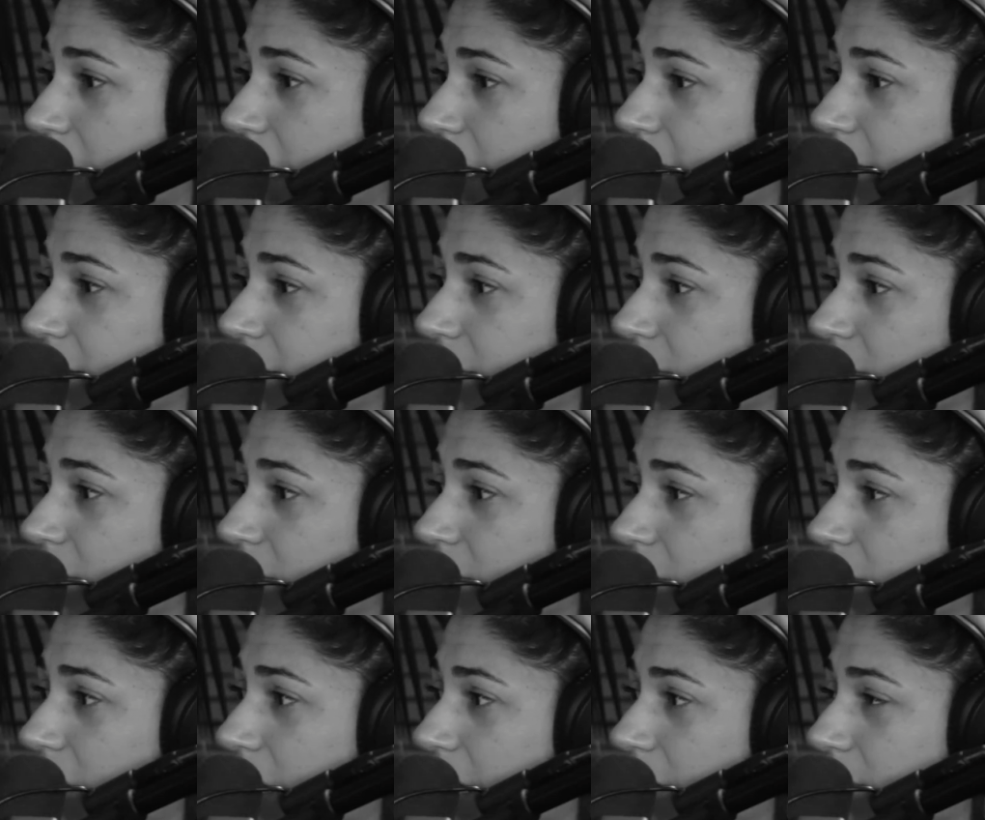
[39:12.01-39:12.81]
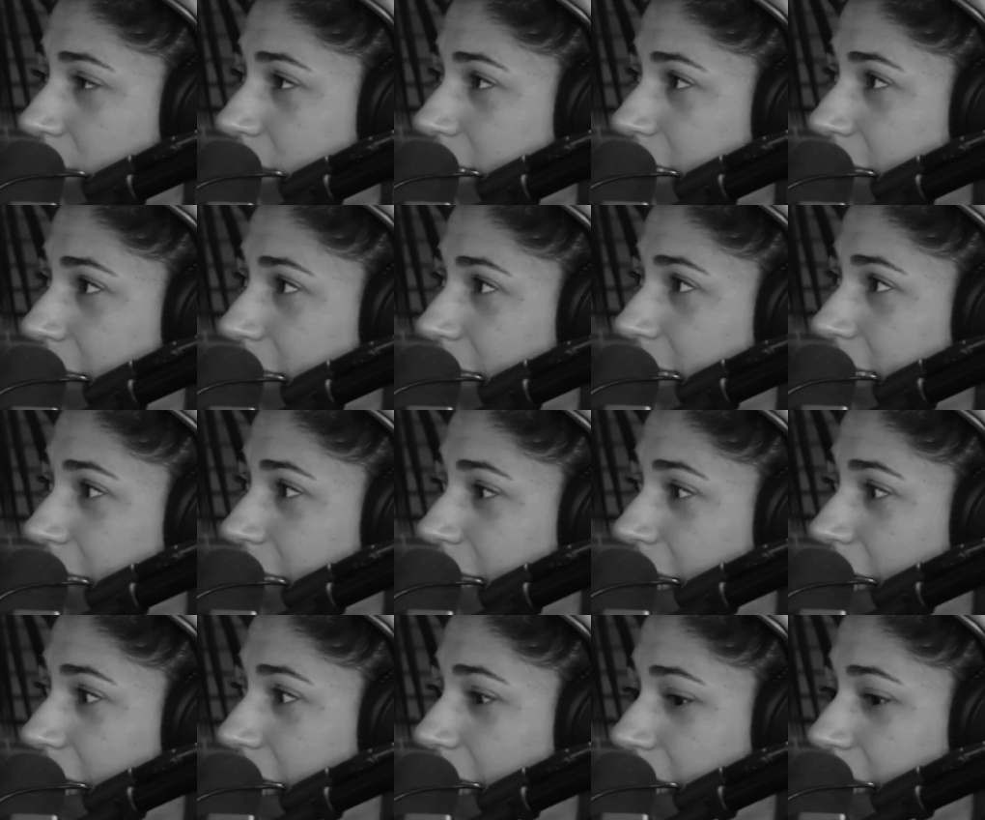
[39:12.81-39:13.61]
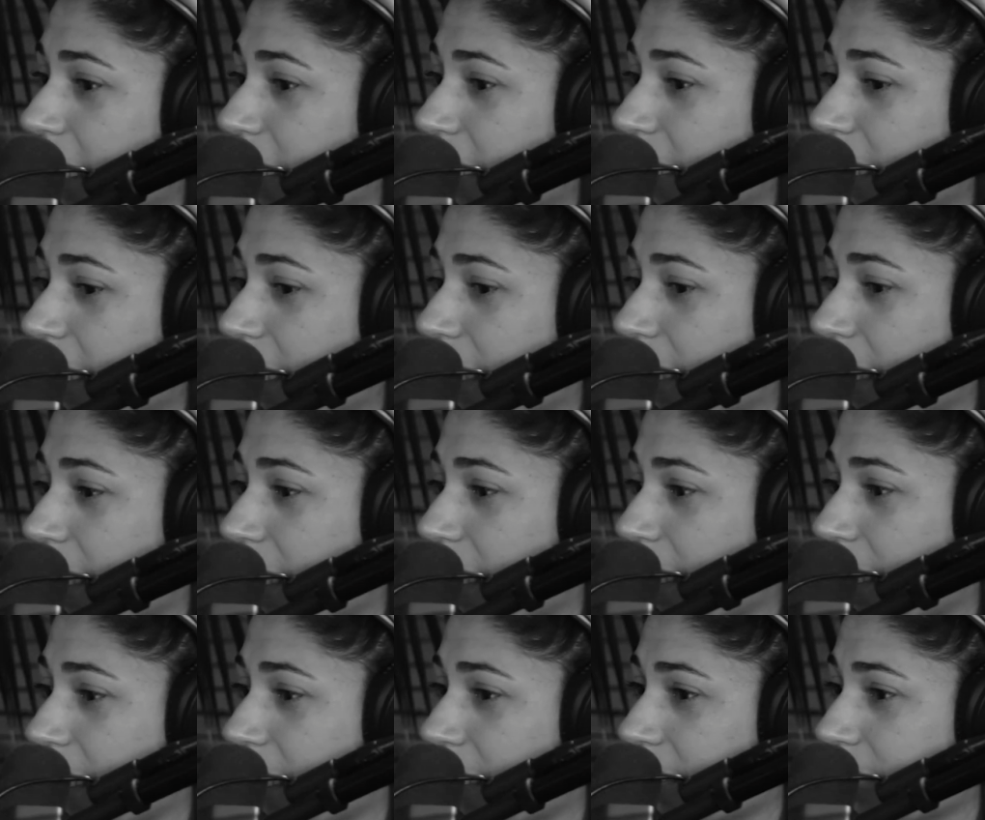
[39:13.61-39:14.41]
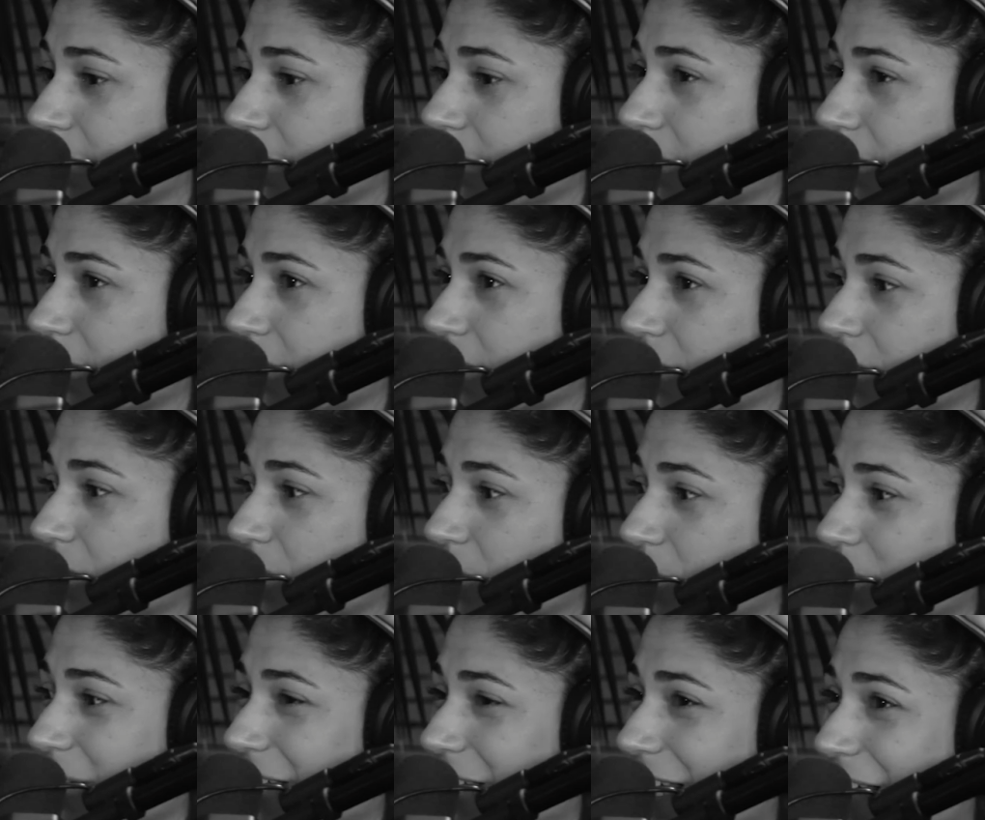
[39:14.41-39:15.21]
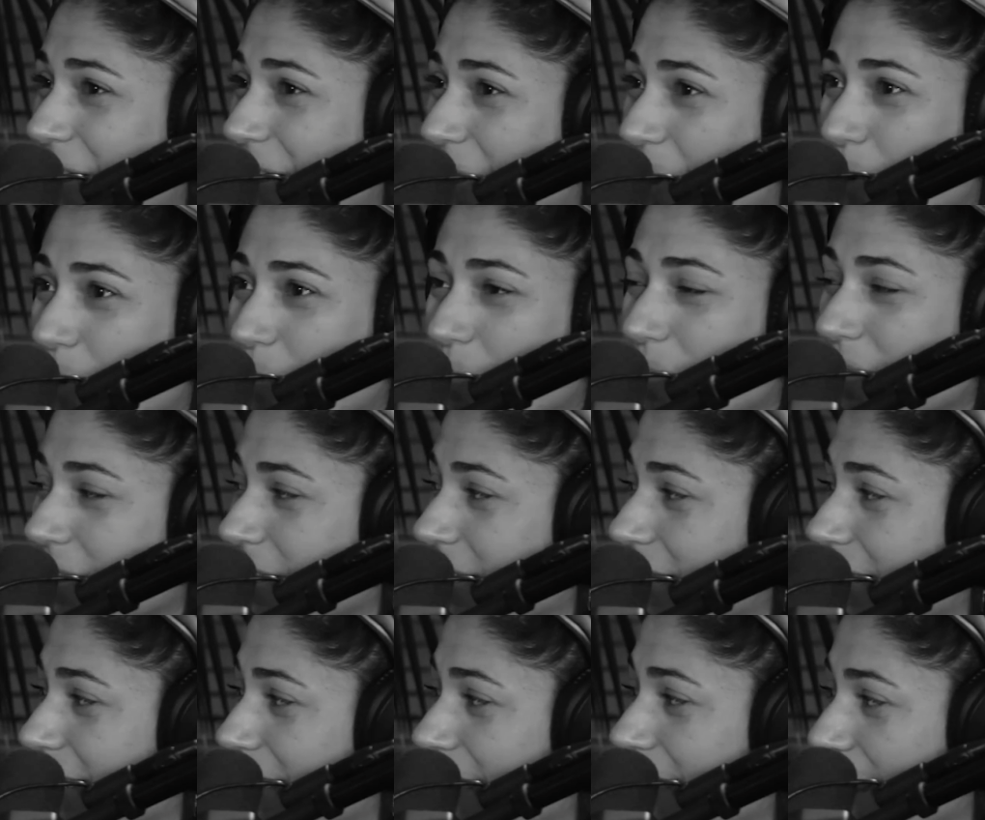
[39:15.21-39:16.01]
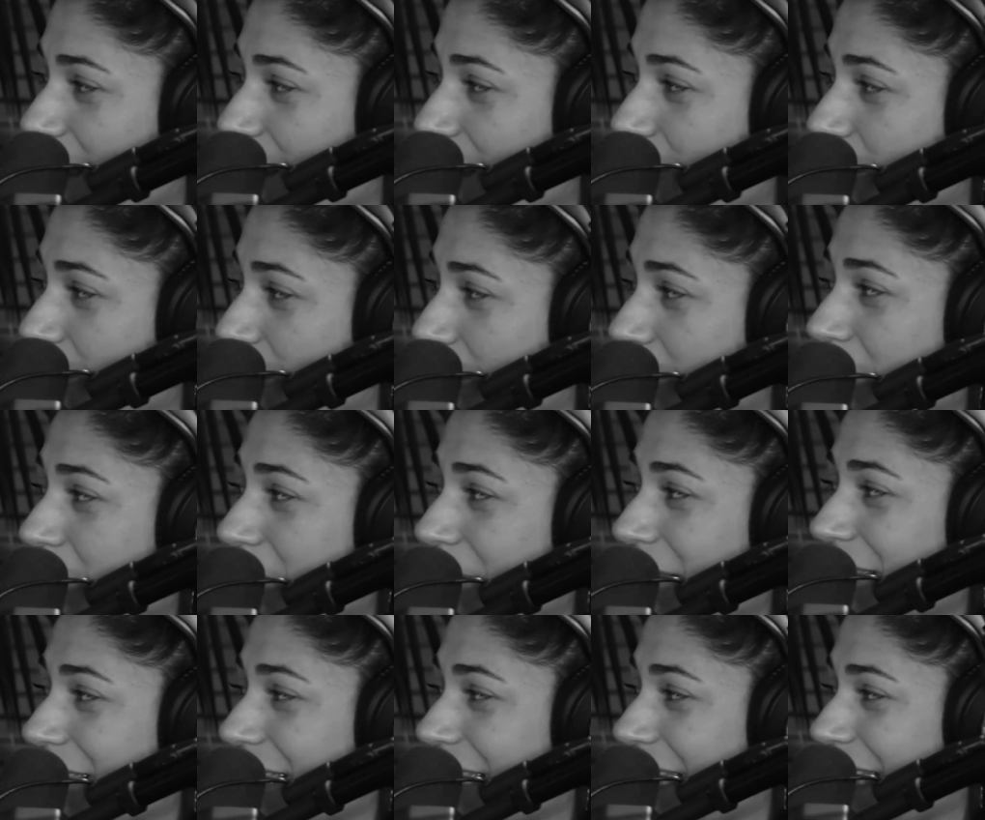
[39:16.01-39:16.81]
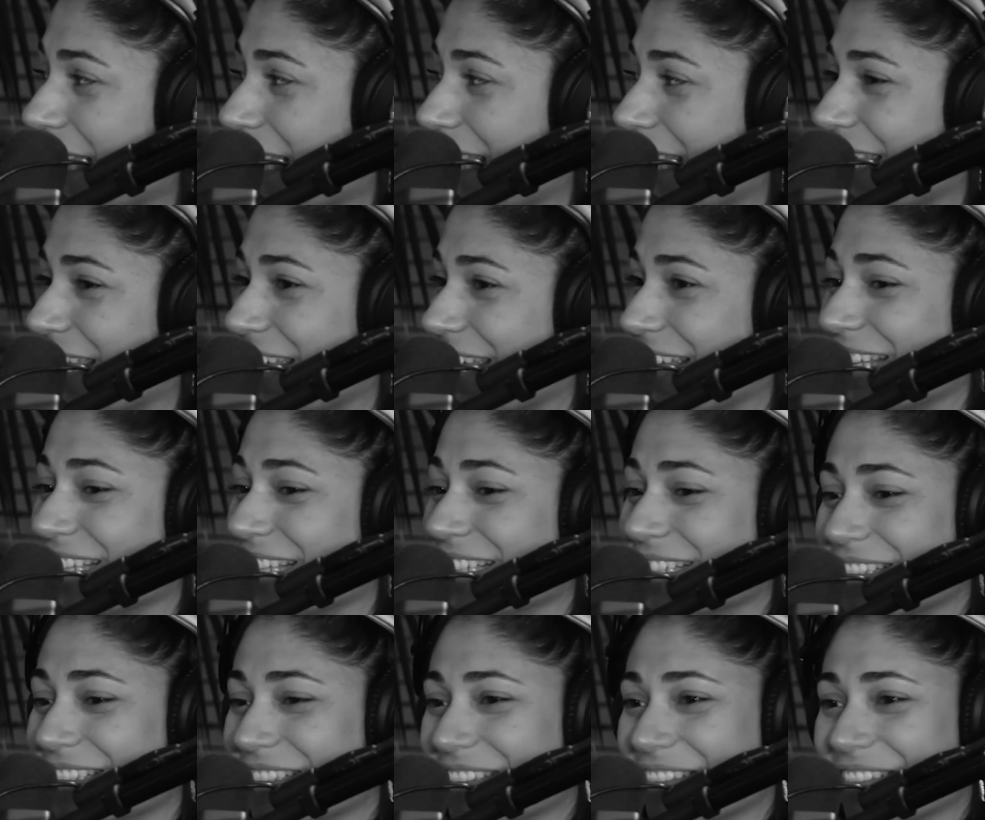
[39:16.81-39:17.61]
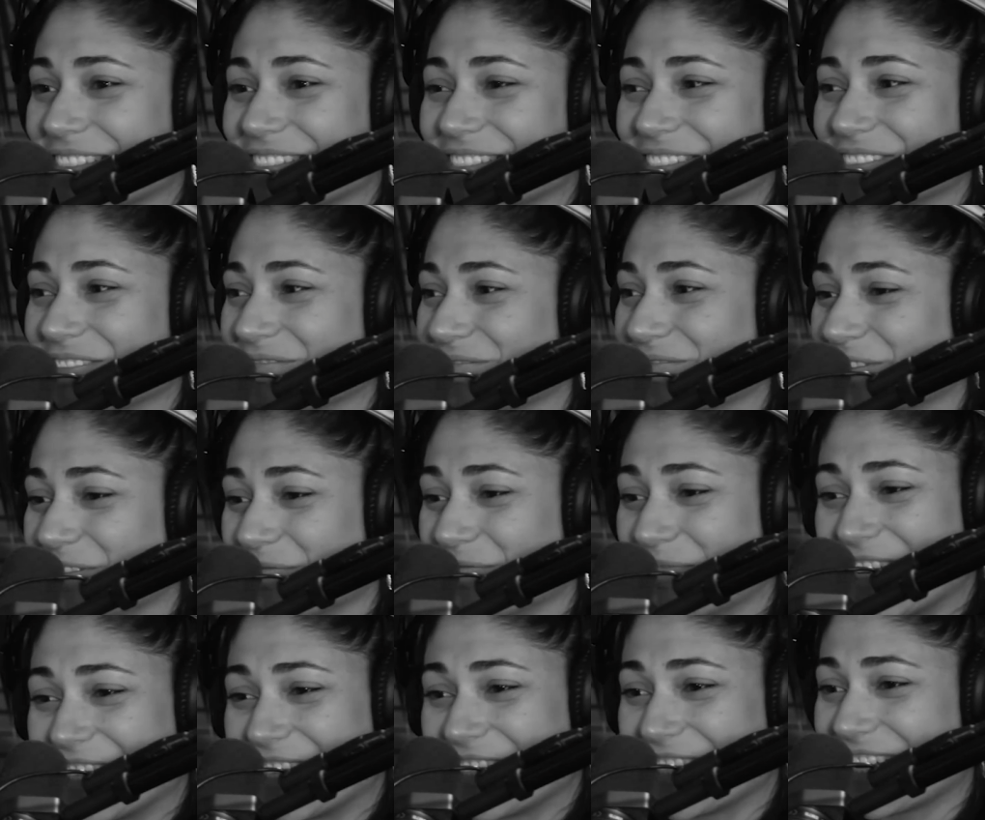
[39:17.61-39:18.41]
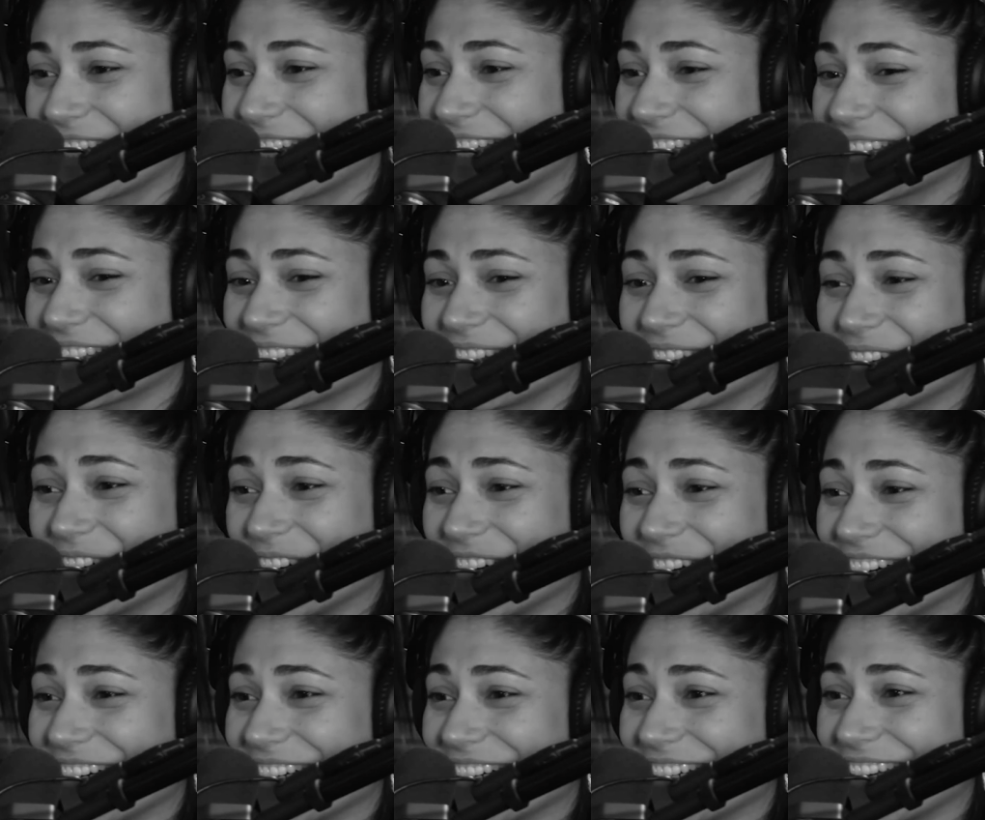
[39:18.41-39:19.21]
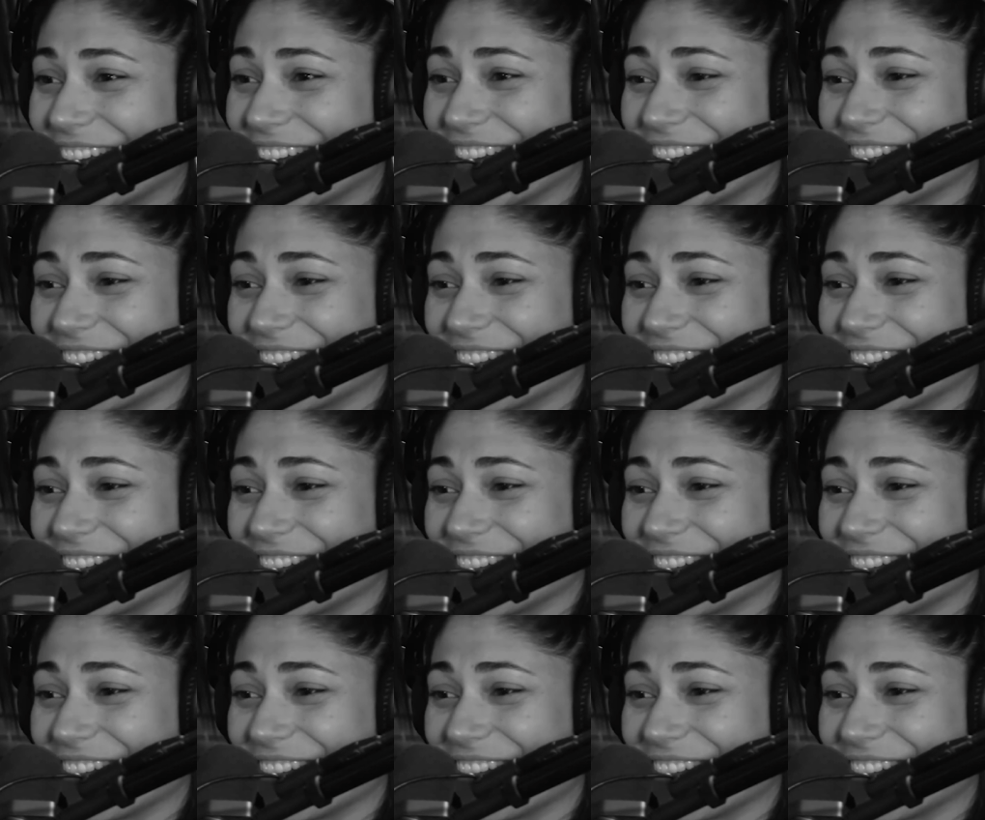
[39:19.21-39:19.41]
I was at the gate and we opened it up and met you at the door.